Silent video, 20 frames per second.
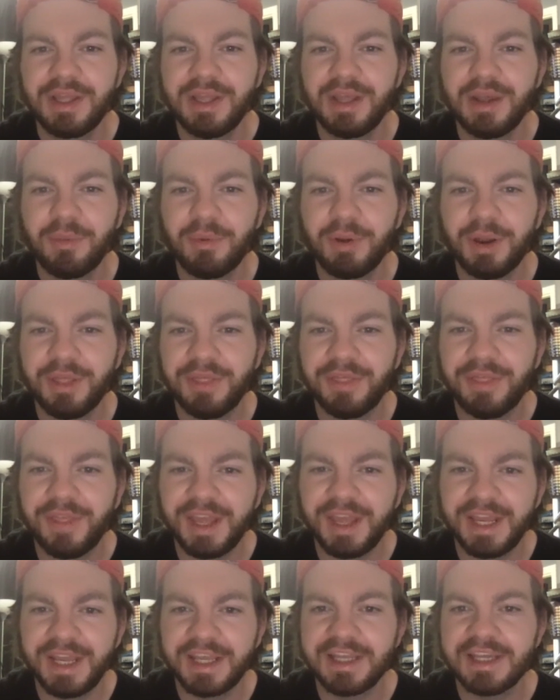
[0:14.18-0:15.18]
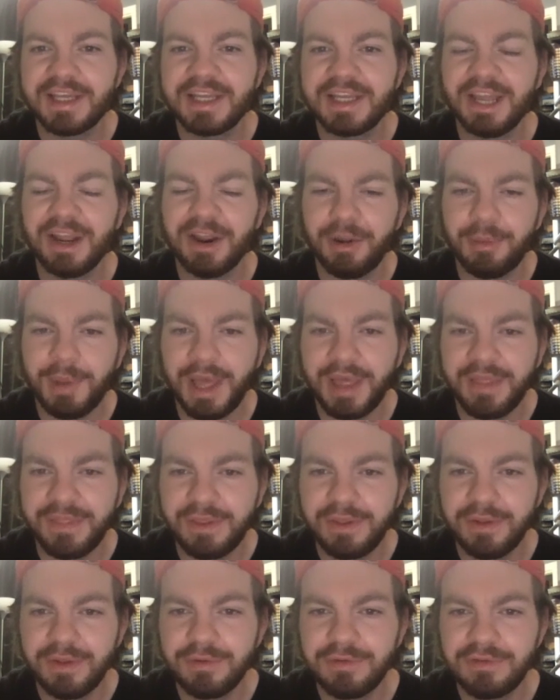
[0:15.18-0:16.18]
want to thank Garrett
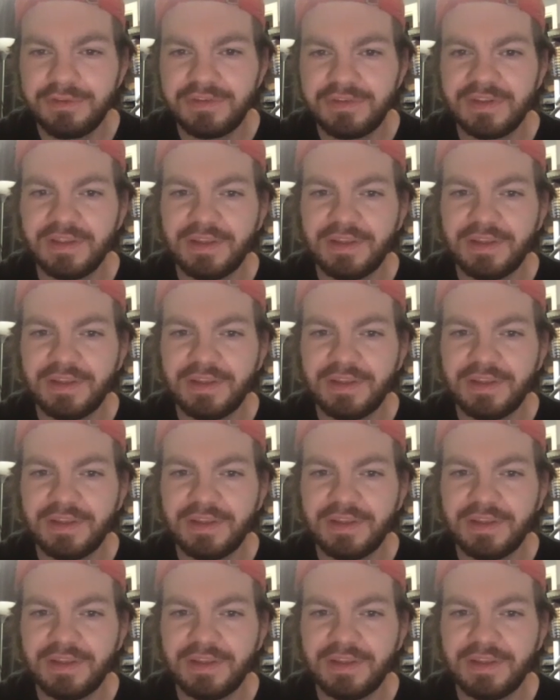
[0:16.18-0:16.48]
Matthews